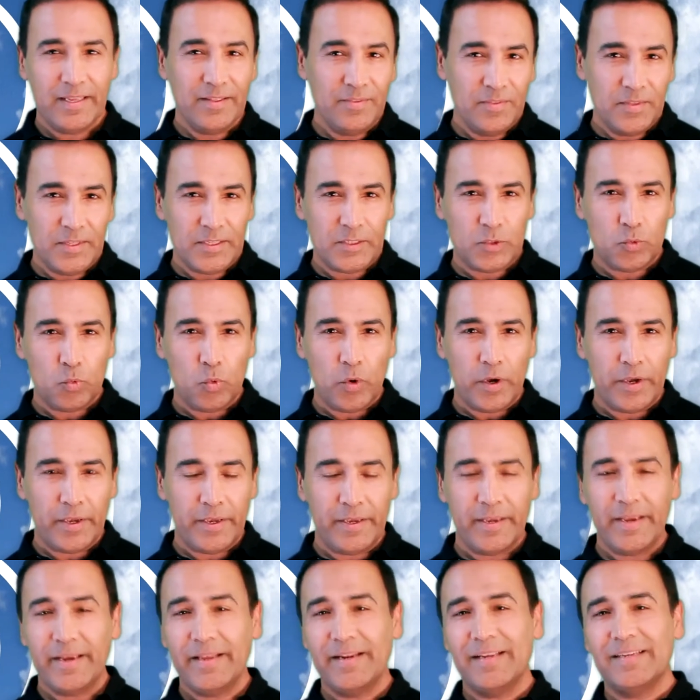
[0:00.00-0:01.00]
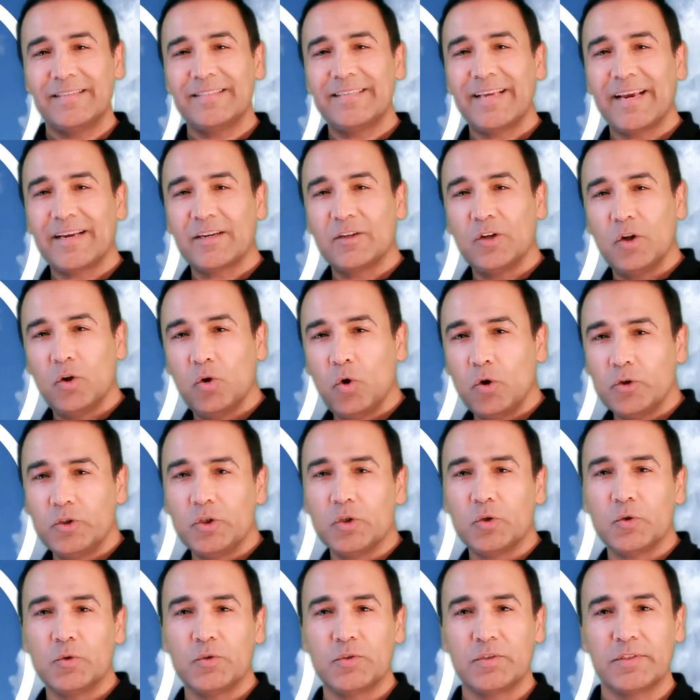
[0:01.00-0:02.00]
in this way in a
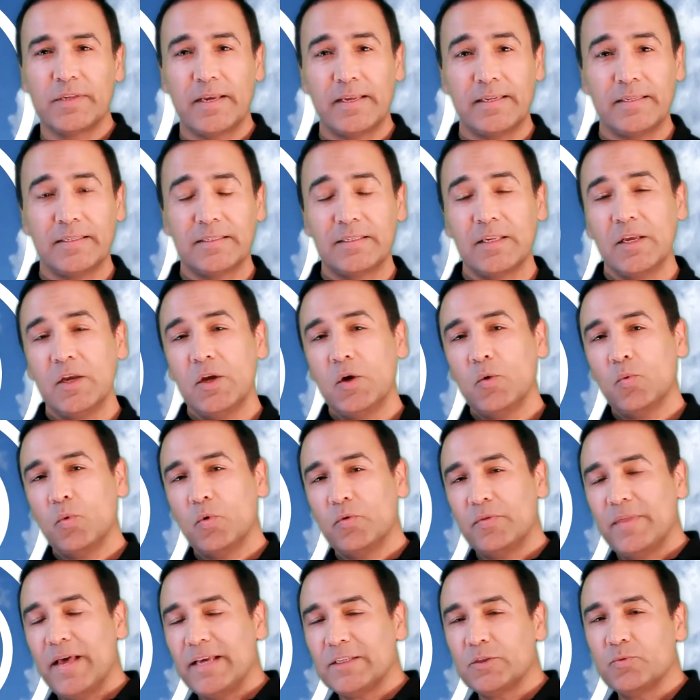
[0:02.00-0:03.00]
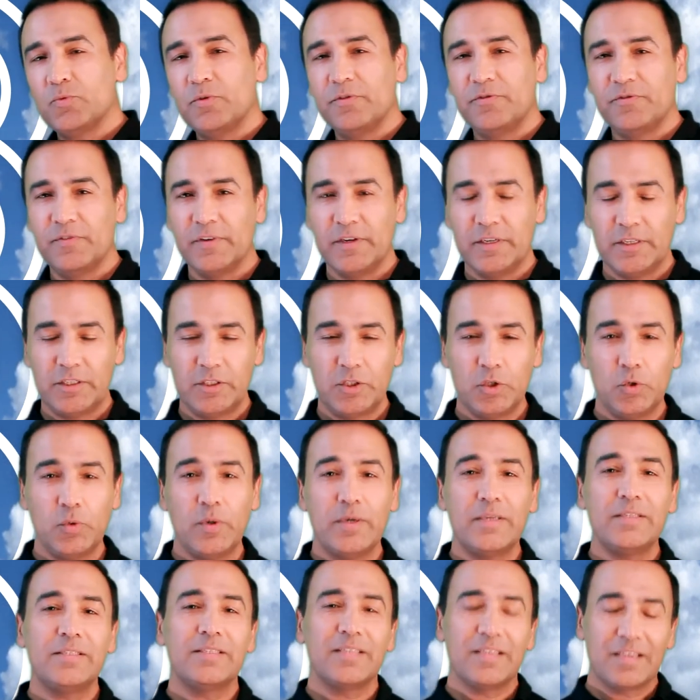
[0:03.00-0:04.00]
technological sense, well, that's referred to
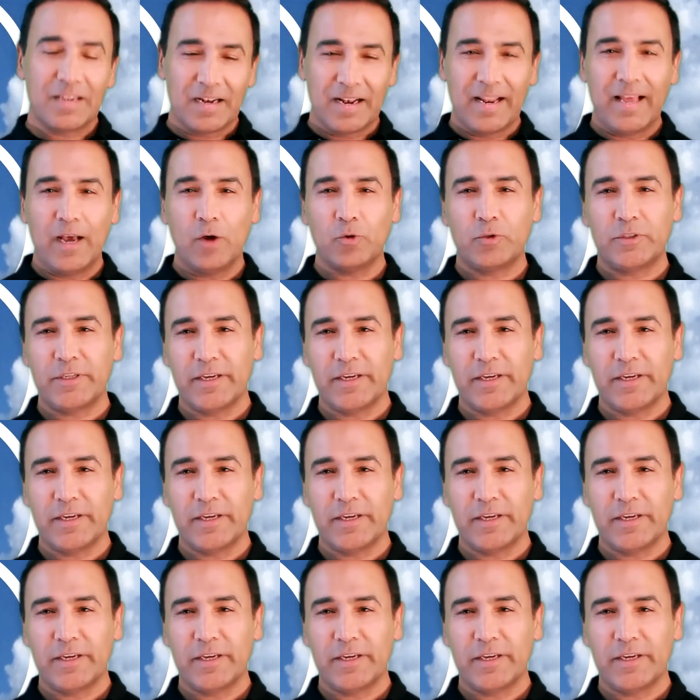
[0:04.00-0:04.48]
as cloud